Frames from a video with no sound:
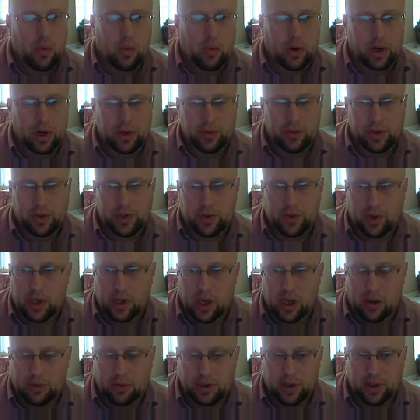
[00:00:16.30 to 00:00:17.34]
We're going to do a
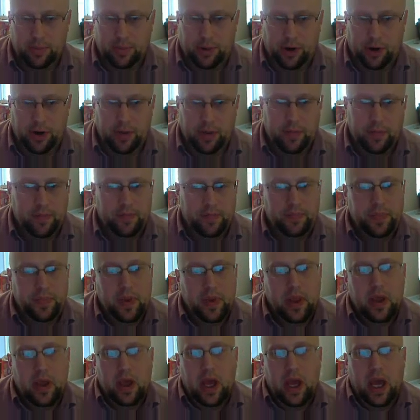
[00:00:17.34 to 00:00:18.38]
stoichiometry part,
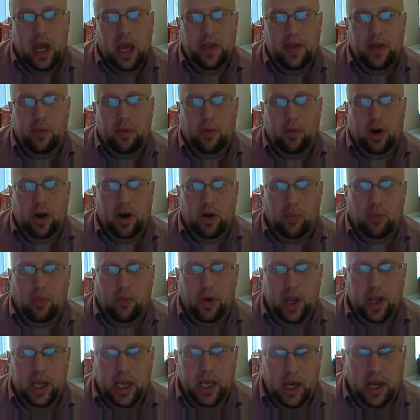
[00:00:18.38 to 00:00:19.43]
and then we're going to
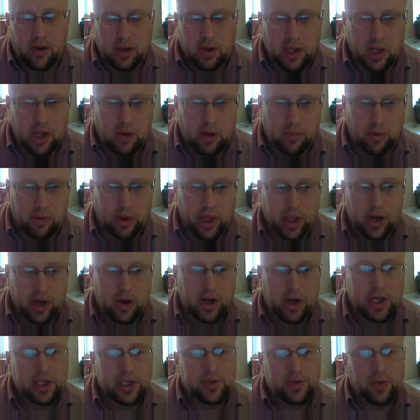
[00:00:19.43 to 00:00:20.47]
recalculate our
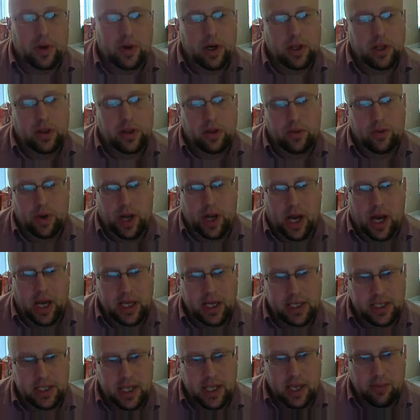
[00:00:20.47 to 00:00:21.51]
molarities. We're going to do an
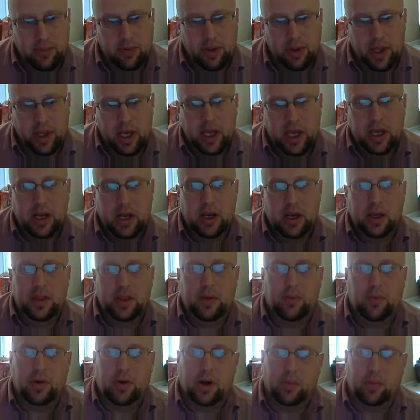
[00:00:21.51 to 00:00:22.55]
ice table then,
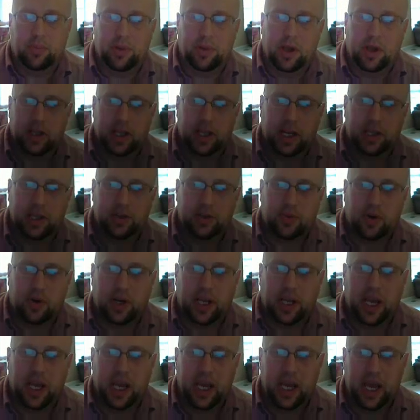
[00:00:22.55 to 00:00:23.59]
and then we're going to plug that into our
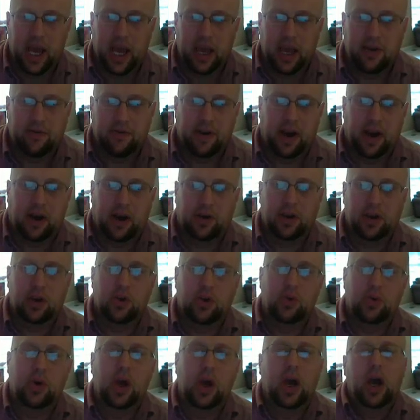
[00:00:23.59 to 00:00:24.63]
Ka
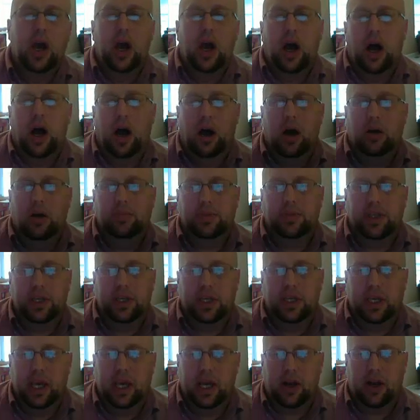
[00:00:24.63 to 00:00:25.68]
value to
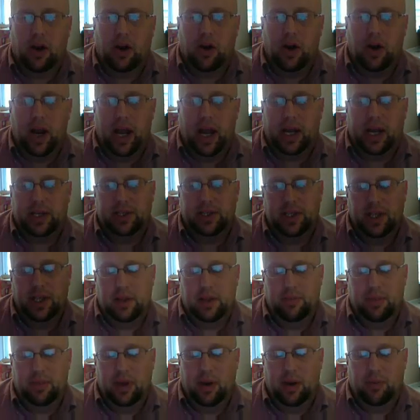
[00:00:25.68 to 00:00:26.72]
get our X and
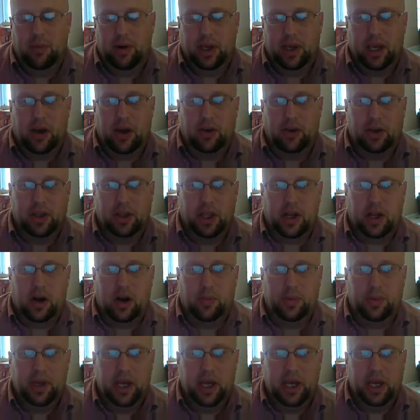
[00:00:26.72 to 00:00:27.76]
then be able to calculate
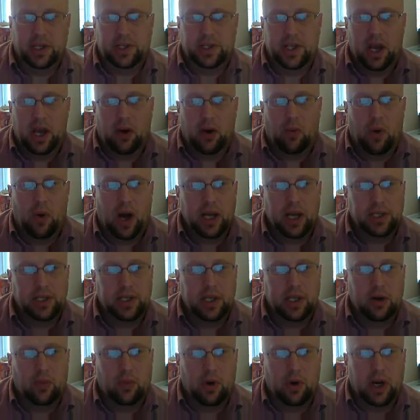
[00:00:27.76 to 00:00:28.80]
our pH. Now, why is
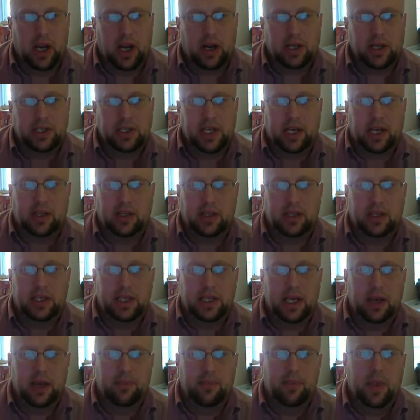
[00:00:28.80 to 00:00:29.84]
it going to work out exactly the
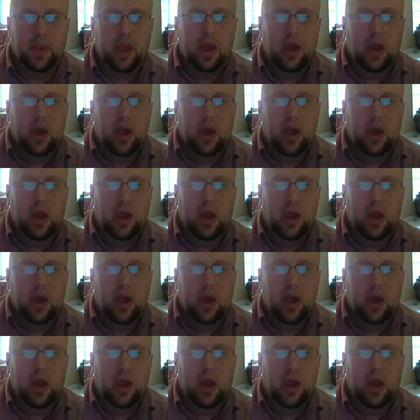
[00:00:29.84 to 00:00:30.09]
same?